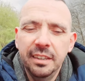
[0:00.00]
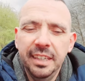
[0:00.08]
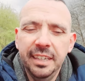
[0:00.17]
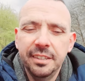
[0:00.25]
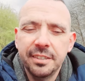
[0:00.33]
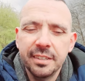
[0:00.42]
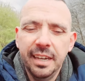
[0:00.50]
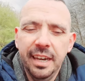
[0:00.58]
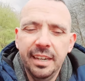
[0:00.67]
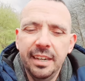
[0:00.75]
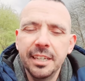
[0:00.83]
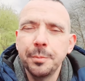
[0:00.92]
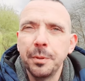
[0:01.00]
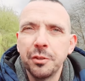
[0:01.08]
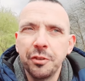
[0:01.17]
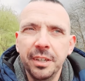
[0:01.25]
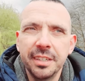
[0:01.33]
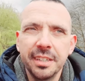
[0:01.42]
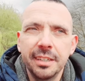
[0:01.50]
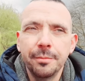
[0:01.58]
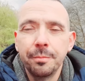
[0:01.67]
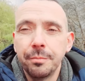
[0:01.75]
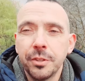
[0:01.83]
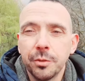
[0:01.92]
Nice and Lisbon Treaty.
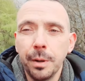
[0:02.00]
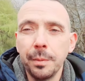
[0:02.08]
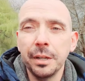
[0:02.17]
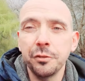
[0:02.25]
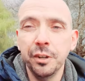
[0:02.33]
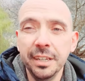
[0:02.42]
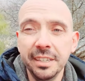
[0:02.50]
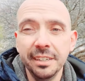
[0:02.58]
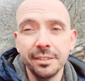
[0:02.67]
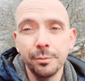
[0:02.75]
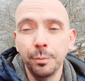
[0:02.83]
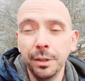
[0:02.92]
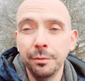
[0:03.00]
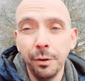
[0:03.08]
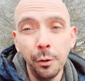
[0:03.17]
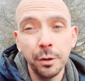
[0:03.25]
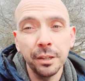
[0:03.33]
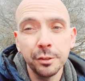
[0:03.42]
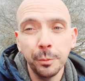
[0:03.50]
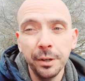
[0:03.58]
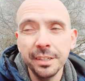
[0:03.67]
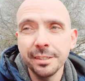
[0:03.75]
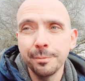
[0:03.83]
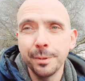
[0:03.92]
Do you remember that treaties we voted on
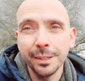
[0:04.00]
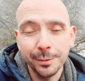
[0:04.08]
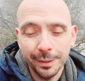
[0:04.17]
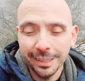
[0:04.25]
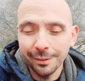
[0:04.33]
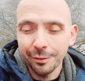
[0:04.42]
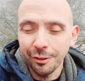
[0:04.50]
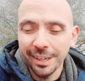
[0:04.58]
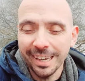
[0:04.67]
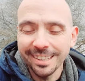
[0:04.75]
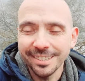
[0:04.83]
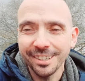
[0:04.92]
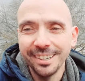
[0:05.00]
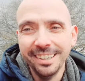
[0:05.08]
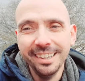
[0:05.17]
twice because we didn't give the right answer?